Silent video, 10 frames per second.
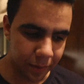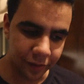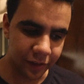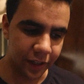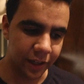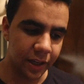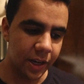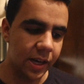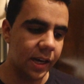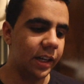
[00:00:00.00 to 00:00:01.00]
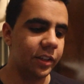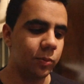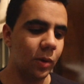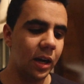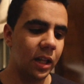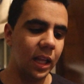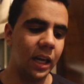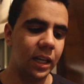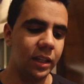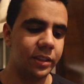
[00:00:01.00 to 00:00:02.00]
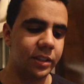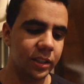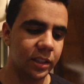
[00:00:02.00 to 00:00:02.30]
music, as well as